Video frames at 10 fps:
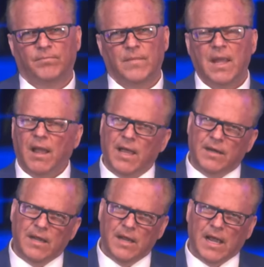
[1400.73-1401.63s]

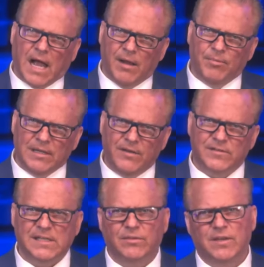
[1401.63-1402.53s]
And I believe
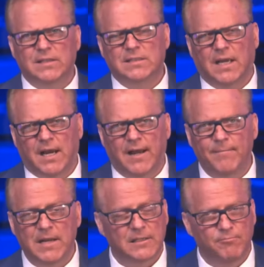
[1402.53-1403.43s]
it's at this time,
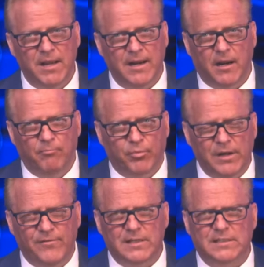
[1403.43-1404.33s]
and it's been at
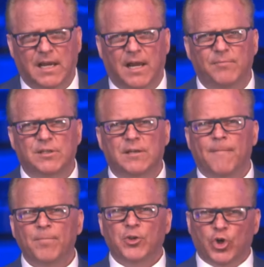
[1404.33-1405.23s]
previous times in
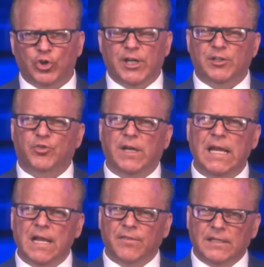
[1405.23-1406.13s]
church history,
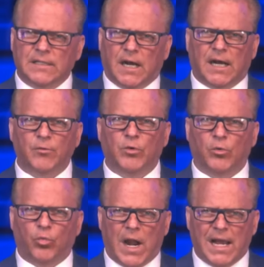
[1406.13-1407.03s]
that God will
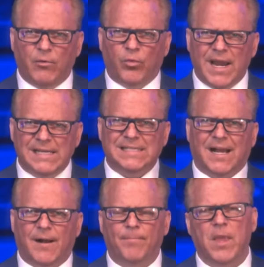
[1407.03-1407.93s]
raise
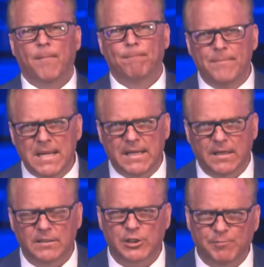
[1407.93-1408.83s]
up
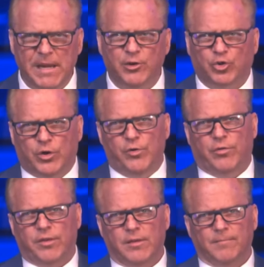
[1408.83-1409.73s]
men to speak
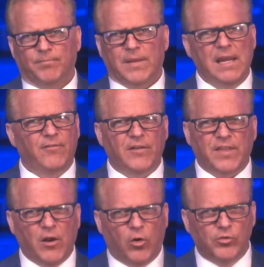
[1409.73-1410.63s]
truth even if
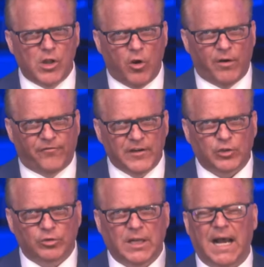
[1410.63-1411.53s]
they hold no
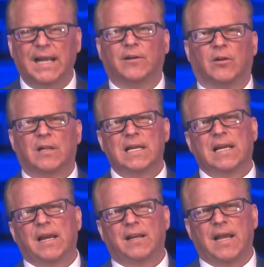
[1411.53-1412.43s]
official title
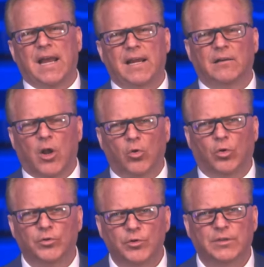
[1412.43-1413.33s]
in a
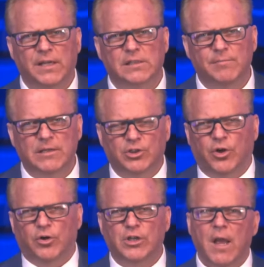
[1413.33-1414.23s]
local New Testament
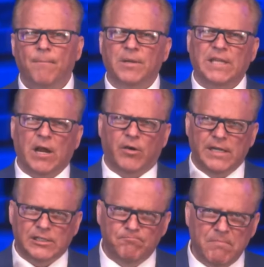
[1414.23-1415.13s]
church, but they are
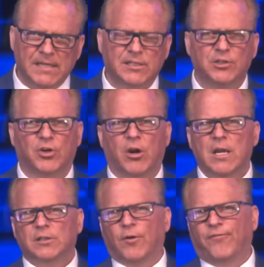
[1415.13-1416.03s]
his messenger.
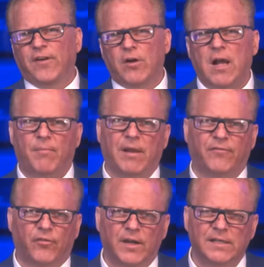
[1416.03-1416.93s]
So fear not, my
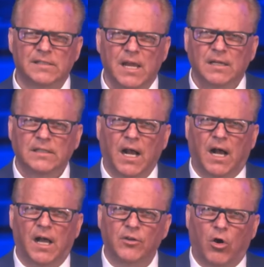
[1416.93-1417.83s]
friends.
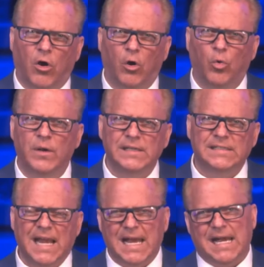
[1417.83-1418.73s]
God always
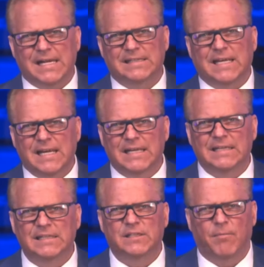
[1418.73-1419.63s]
has
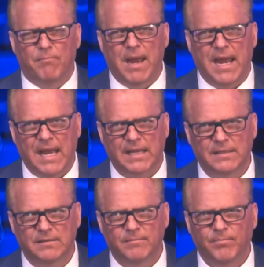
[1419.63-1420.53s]
his
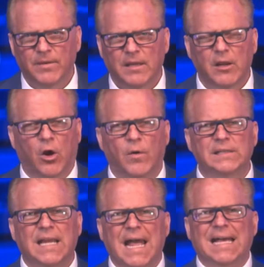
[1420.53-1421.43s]
man, he
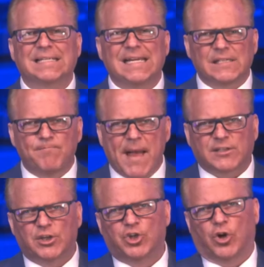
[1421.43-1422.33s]
always has his
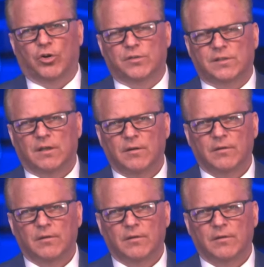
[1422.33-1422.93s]
messengers.